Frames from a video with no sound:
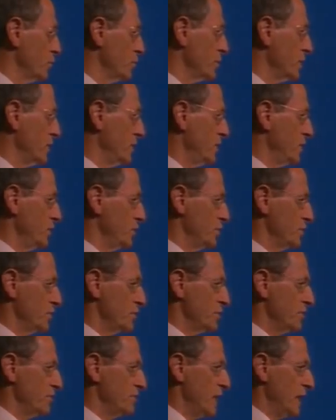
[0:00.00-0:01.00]
those
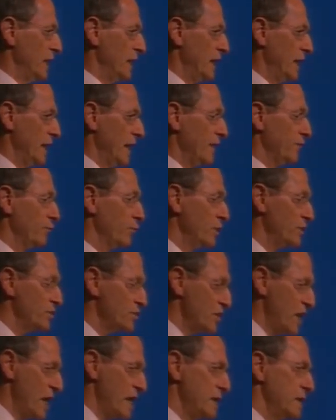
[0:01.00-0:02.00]
conditions of daily life. We
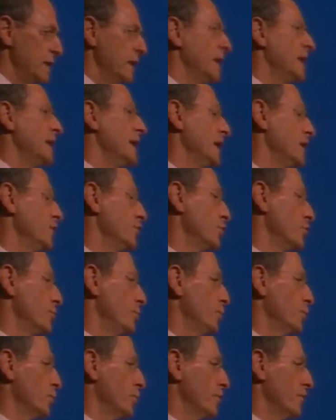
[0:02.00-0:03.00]
said in the
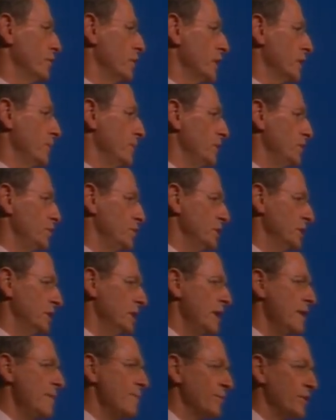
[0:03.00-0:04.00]
report of the
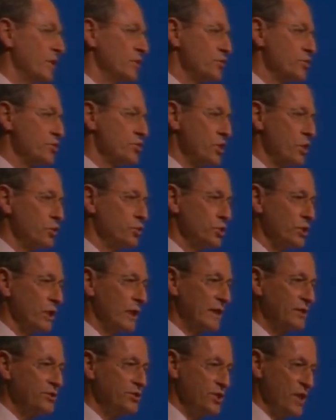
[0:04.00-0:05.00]
Commission that
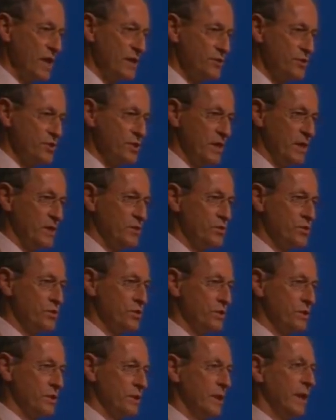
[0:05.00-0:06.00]
social
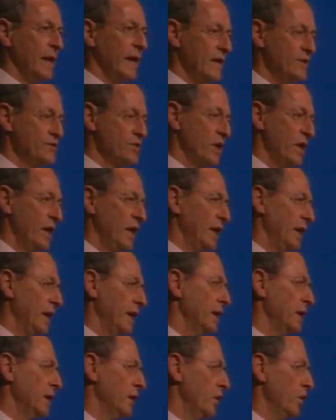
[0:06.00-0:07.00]
injustice is
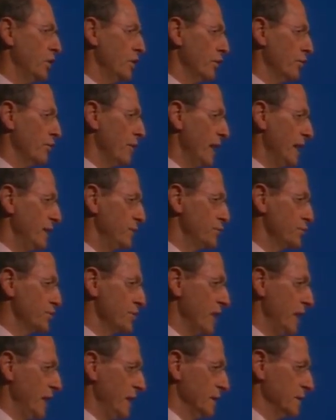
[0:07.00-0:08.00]
killing on a grand
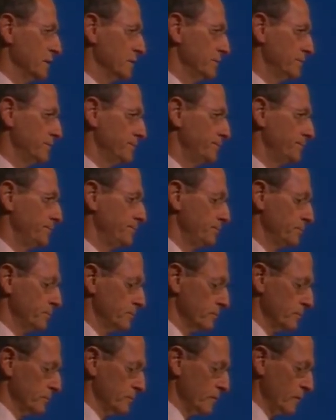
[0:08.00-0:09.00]
scale.
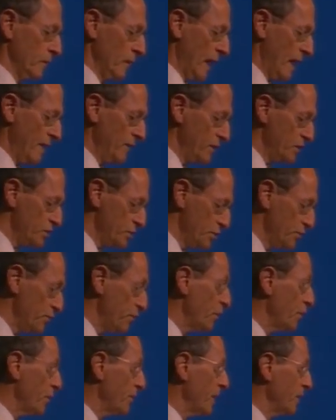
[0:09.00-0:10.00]
And this is
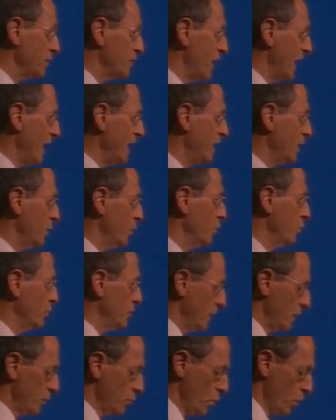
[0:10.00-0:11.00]
very much
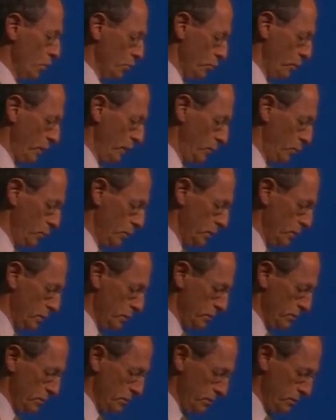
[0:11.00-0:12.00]
echoed in what we
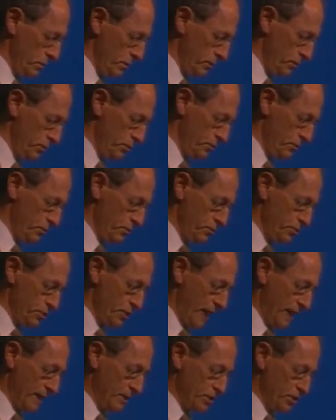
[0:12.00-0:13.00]
were
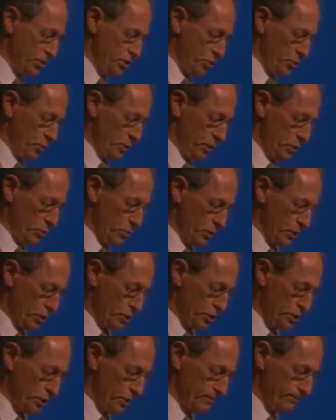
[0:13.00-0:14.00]
trying to do in the
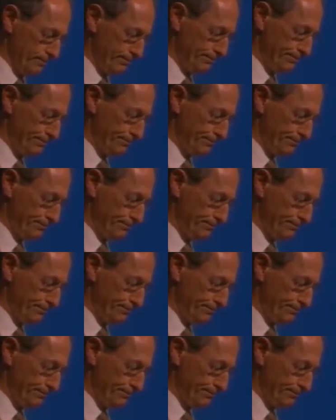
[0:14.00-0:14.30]
workshop.